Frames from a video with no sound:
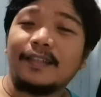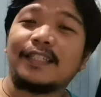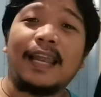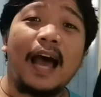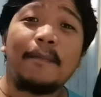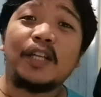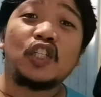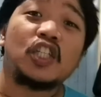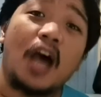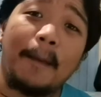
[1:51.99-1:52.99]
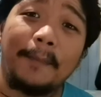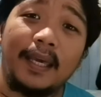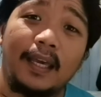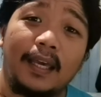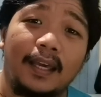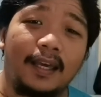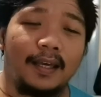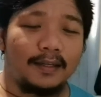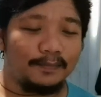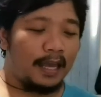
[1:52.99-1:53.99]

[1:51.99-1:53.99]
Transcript: Salamat, Shopee!